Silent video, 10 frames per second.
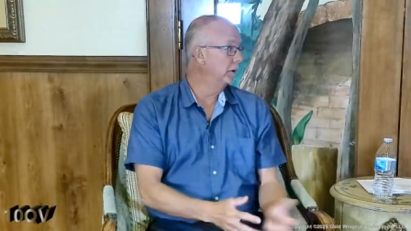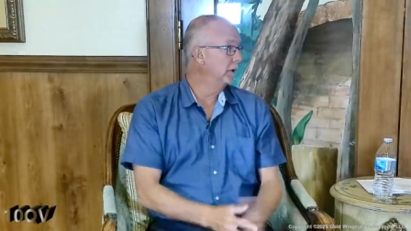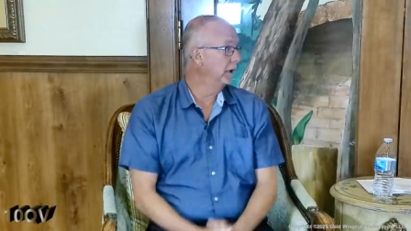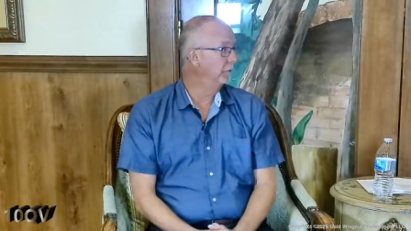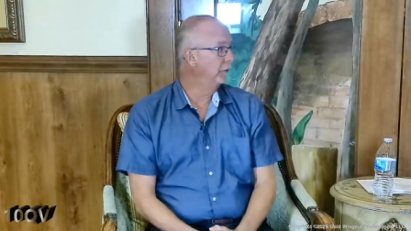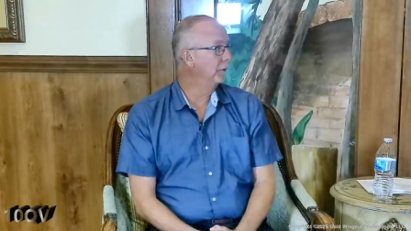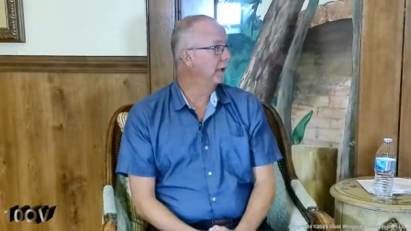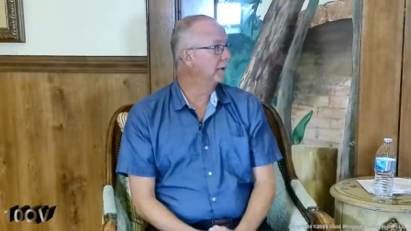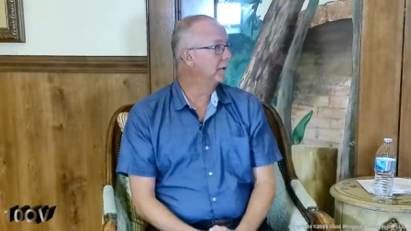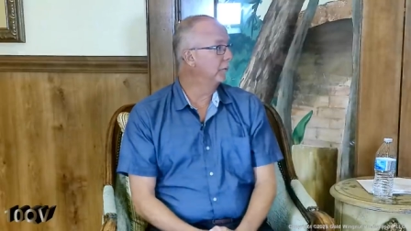If you
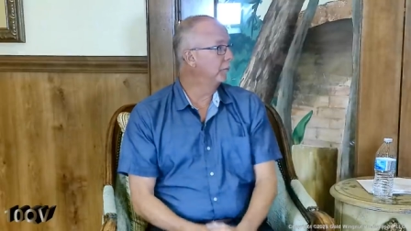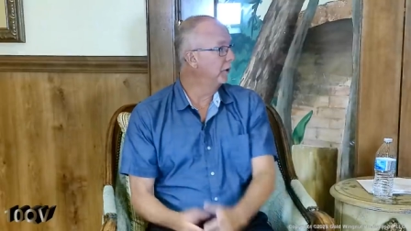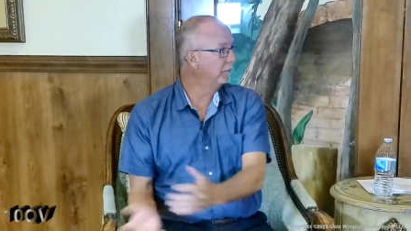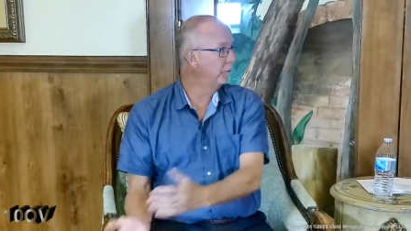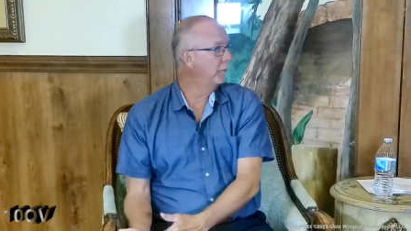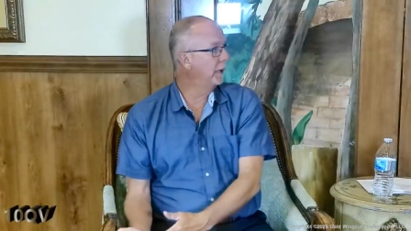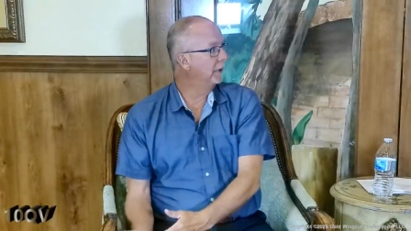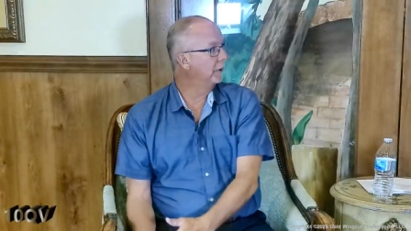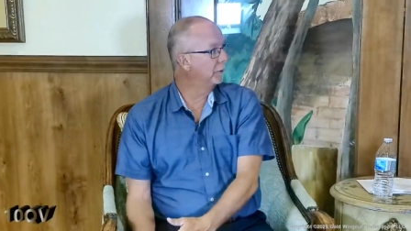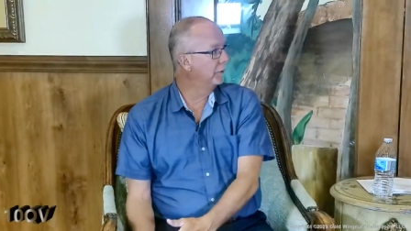like the printed
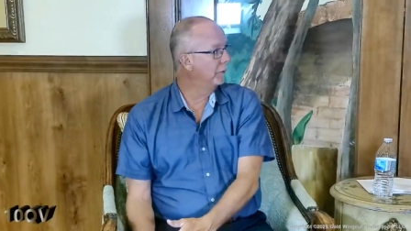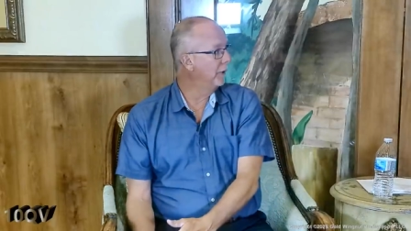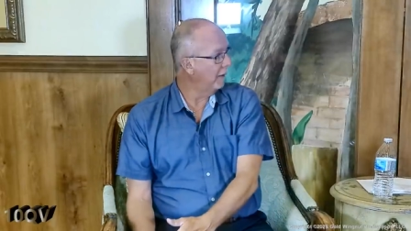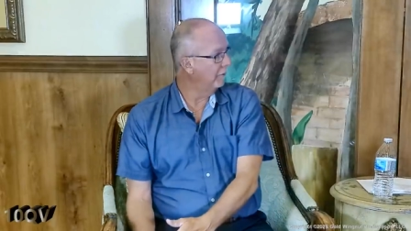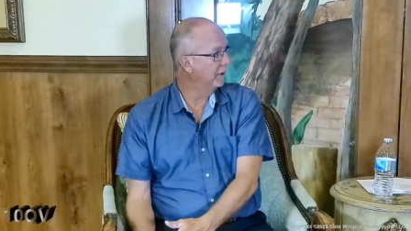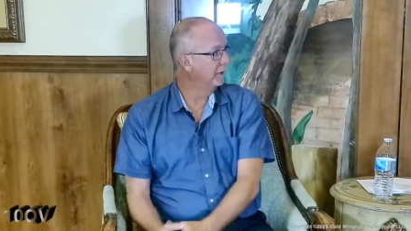format, you have it.